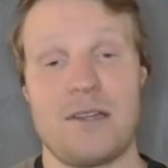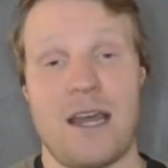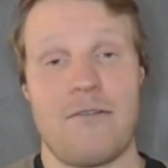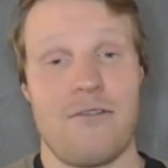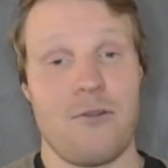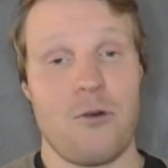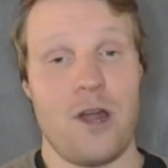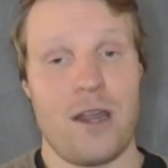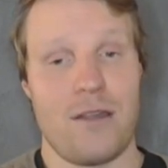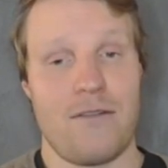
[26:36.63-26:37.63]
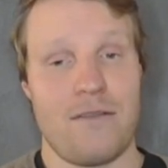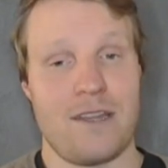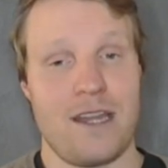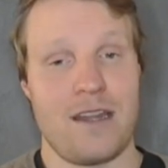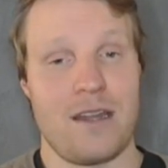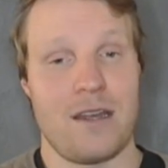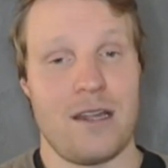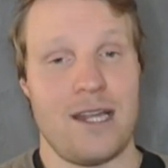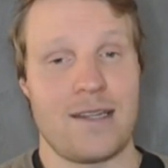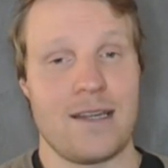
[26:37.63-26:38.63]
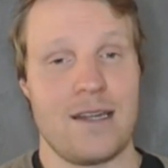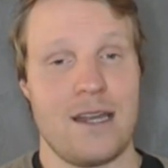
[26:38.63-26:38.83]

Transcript: I have 4 out of the 15 listed,